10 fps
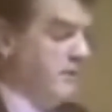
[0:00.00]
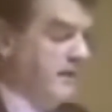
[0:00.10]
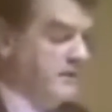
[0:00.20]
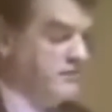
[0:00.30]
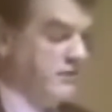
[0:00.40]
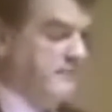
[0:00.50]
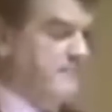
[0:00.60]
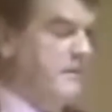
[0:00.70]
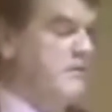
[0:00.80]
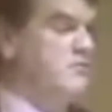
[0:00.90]
only one entry.
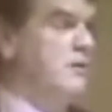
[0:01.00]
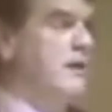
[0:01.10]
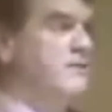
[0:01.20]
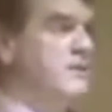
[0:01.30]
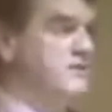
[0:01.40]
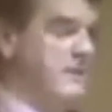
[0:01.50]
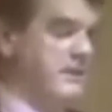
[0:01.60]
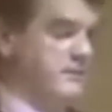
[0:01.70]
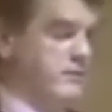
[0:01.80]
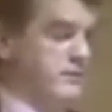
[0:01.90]
July the 6th,
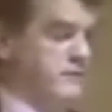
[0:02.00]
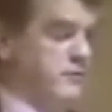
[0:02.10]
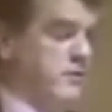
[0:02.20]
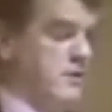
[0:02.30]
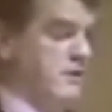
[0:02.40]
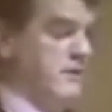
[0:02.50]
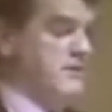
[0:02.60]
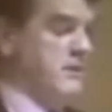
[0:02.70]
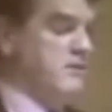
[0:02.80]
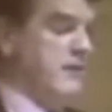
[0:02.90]
1944.
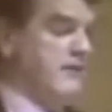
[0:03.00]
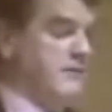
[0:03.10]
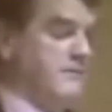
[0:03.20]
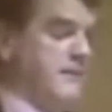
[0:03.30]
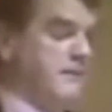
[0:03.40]
There's no doubt the